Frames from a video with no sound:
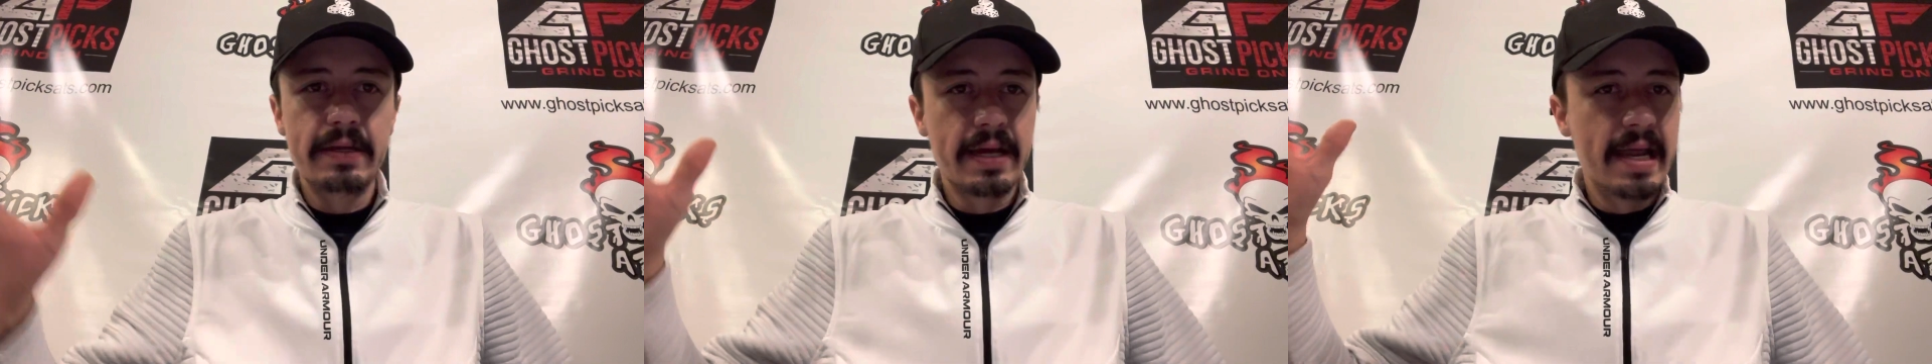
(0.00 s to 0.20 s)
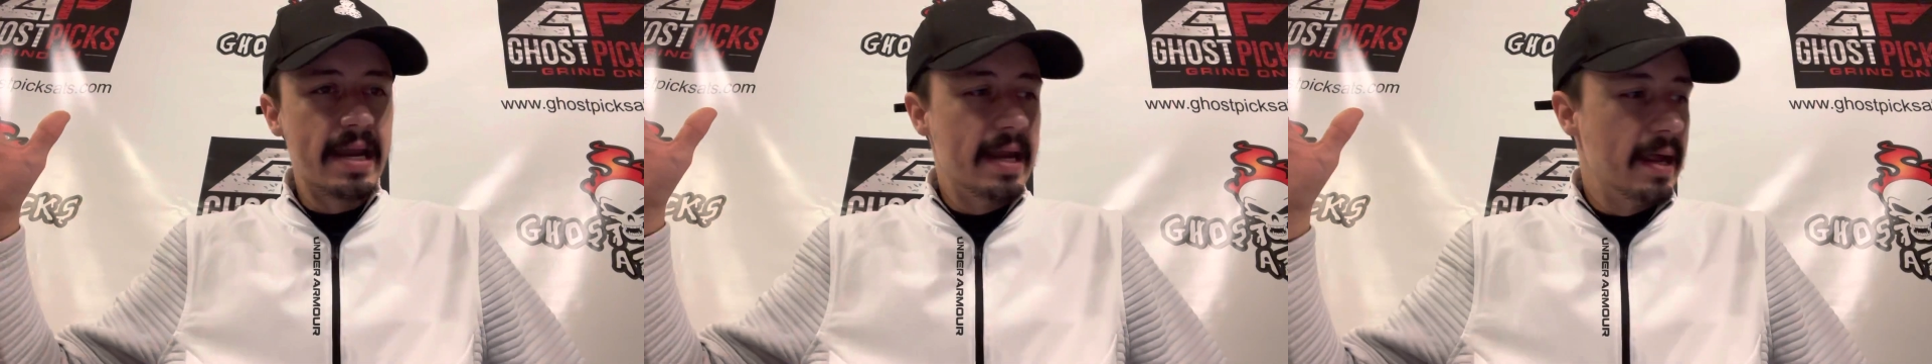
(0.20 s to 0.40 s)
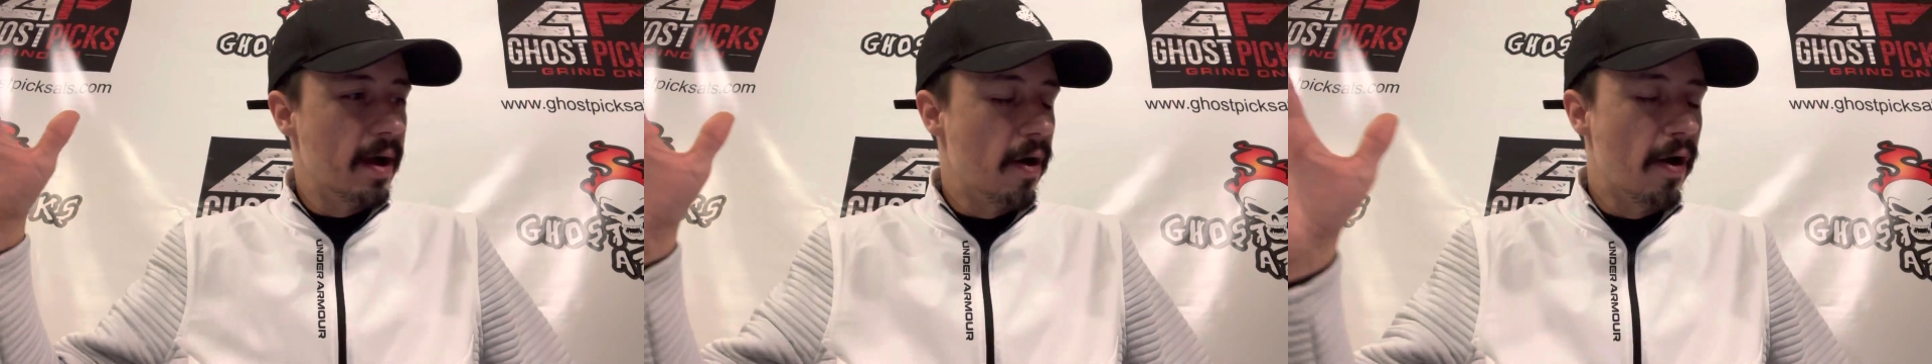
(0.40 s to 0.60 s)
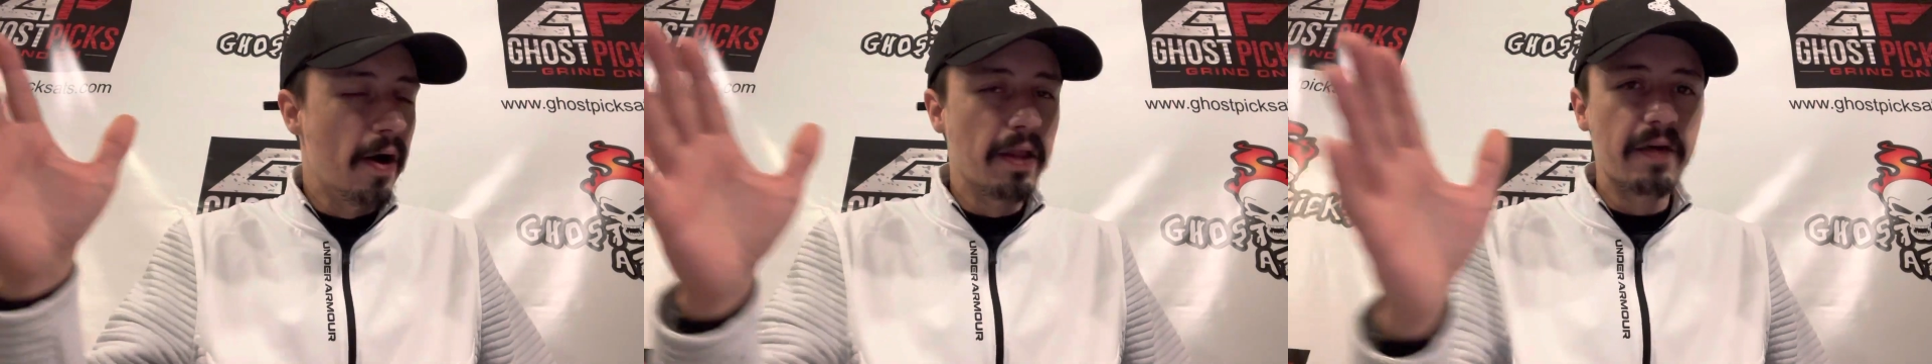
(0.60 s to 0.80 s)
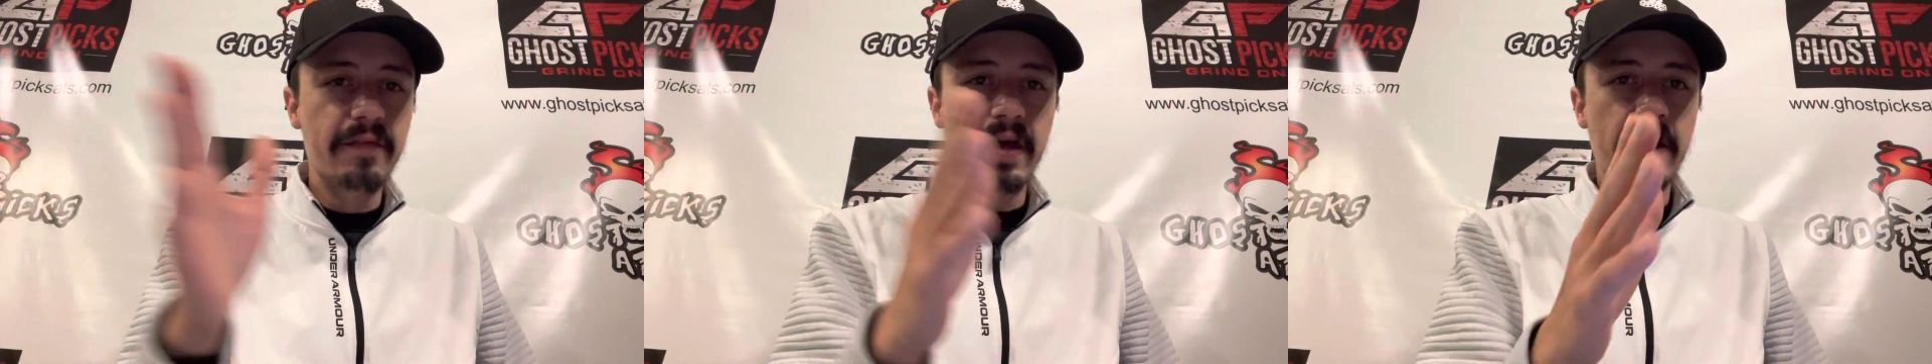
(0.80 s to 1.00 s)
you're getting it,
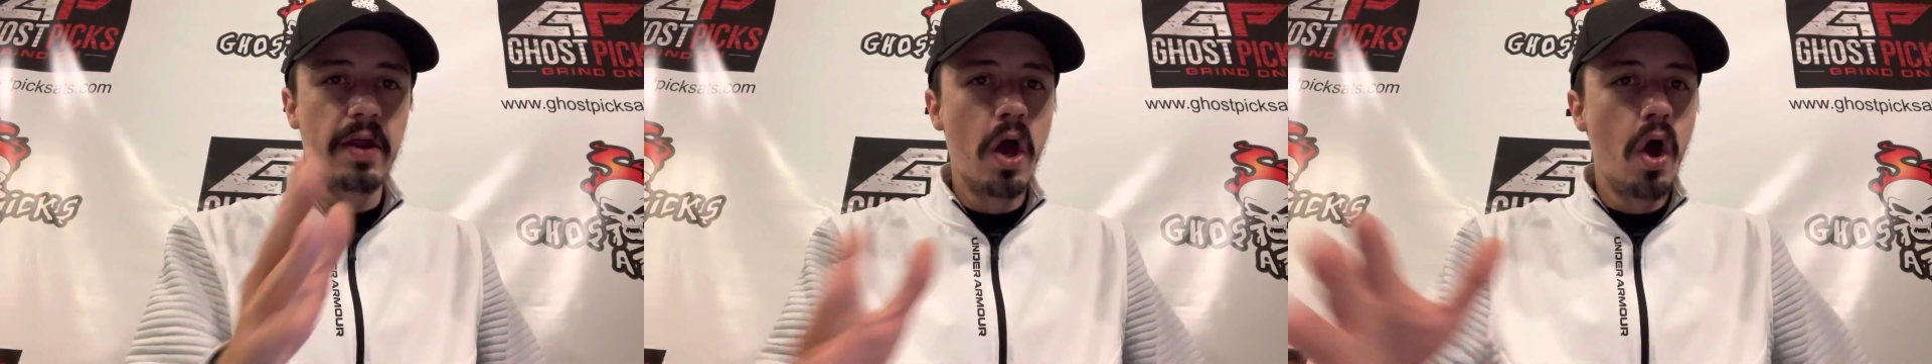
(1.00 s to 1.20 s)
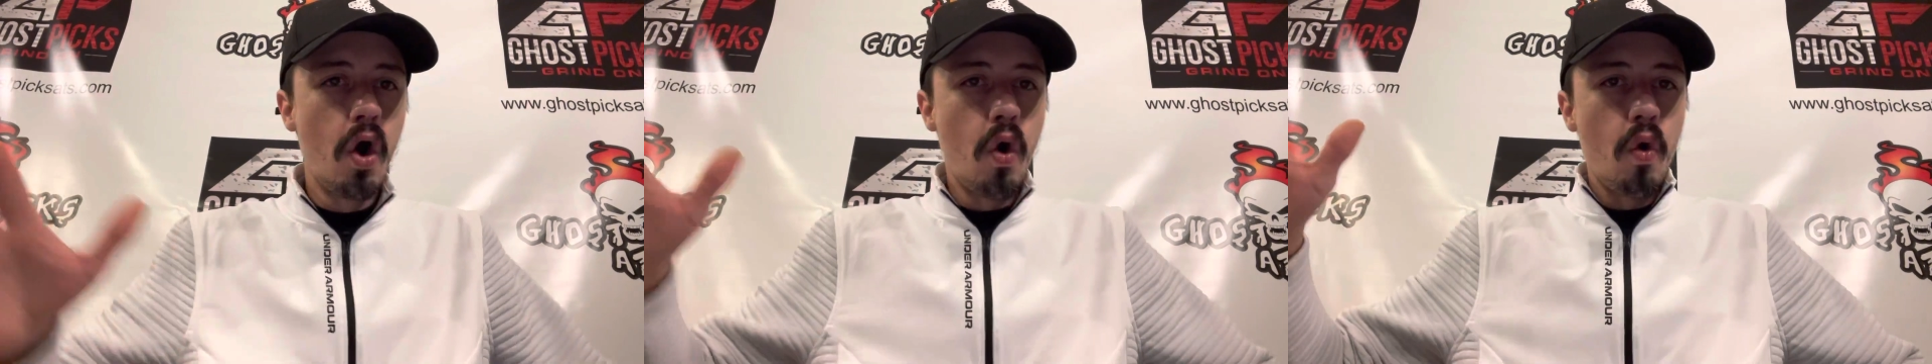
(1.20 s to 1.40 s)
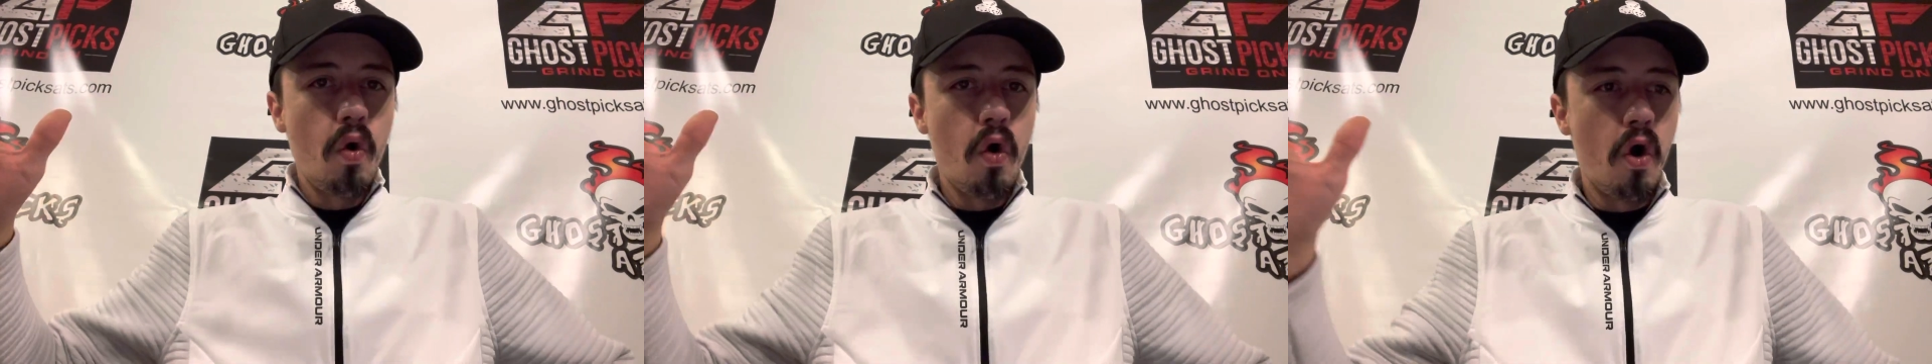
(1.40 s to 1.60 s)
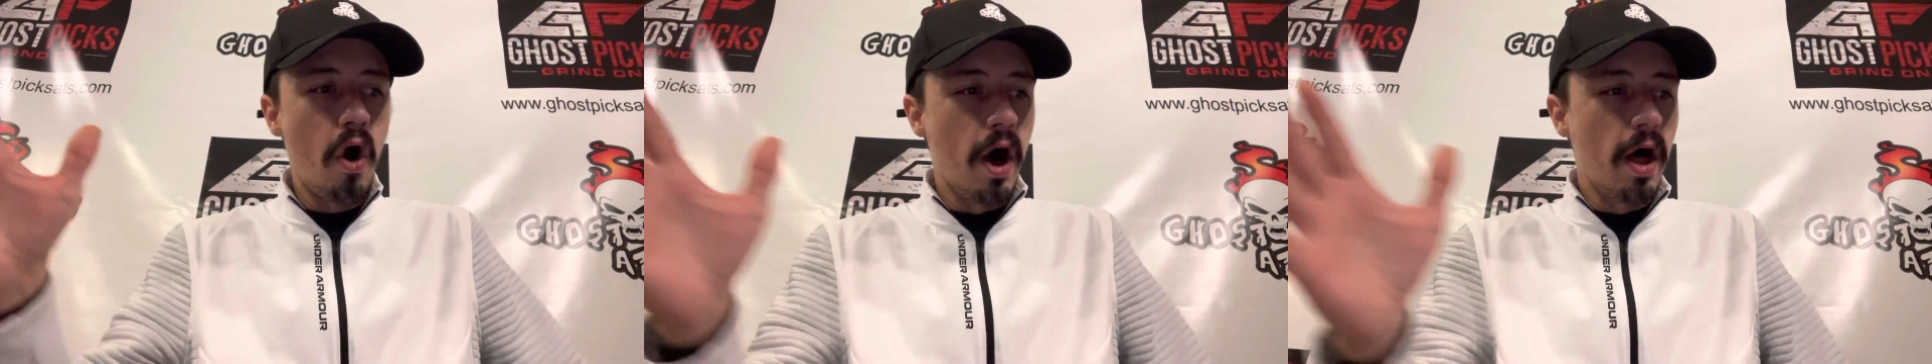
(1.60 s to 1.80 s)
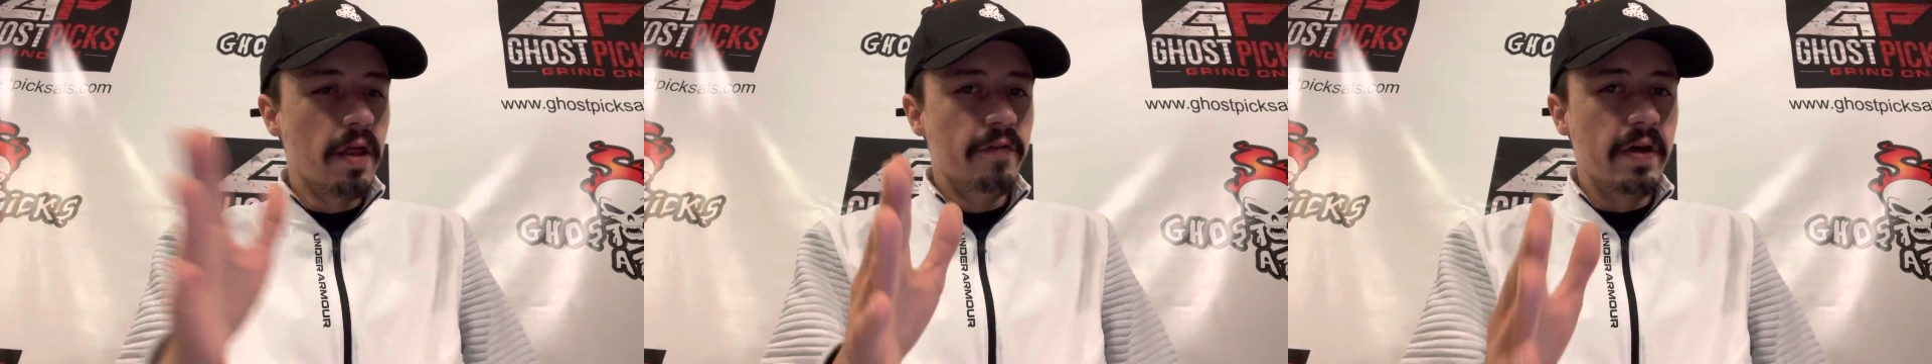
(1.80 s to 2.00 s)
all of it.
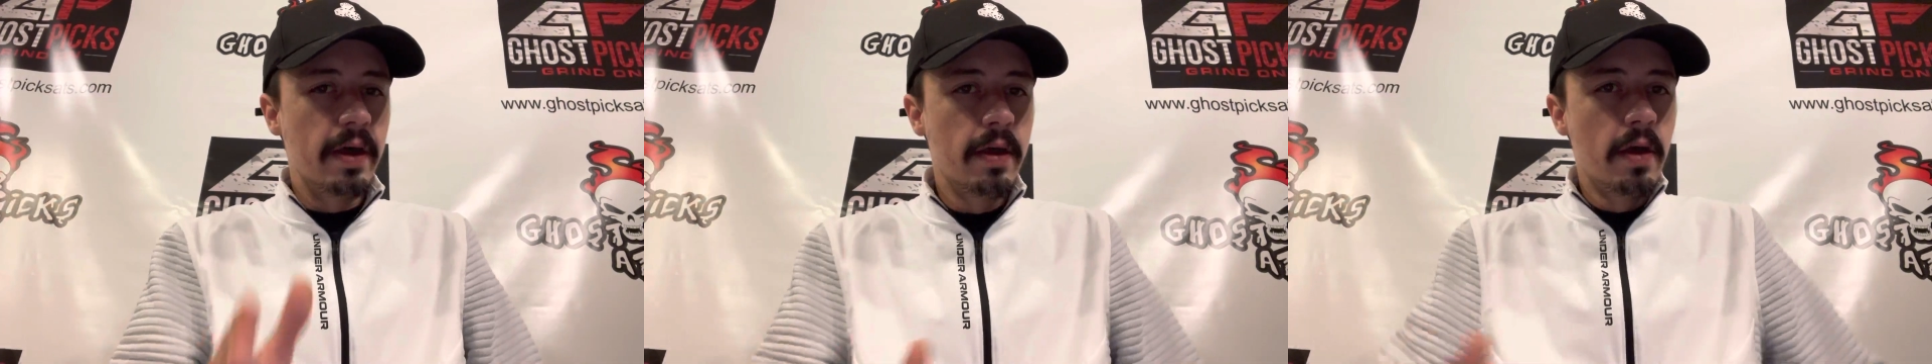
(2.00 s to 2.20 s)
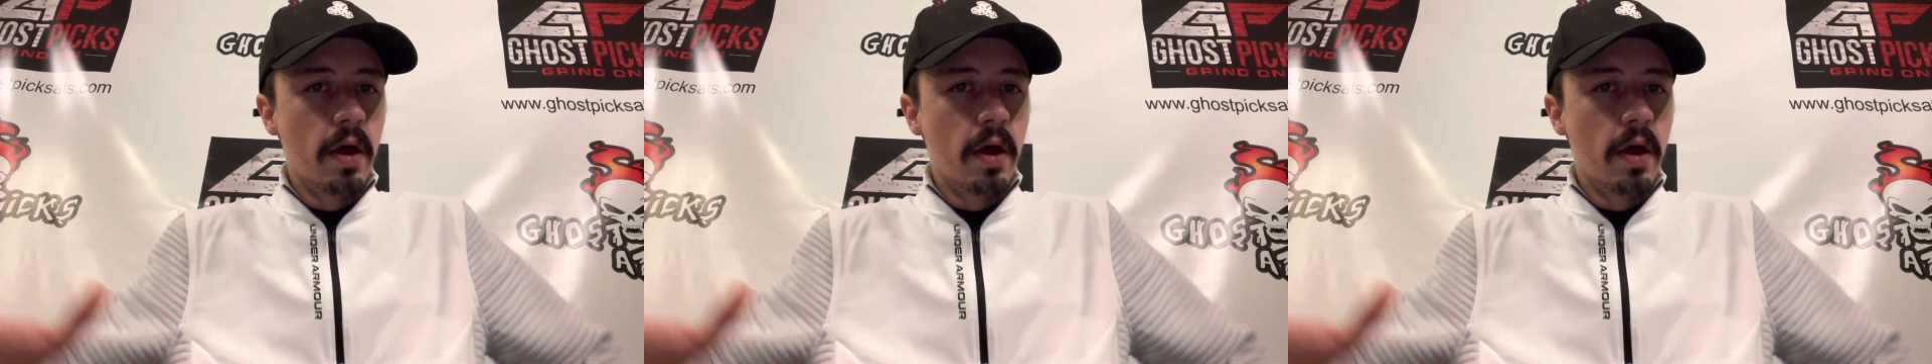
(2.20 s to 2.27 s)
All of it.